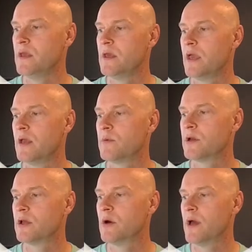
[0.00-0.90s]
And we're
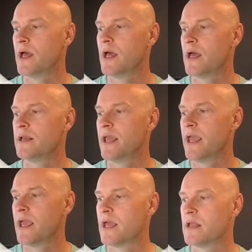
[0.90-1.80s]
gonna go ahead
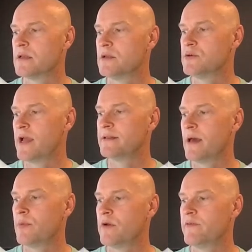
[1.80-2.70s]
and drag
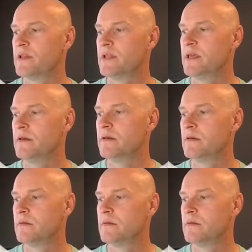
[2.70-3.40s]
that perfectly.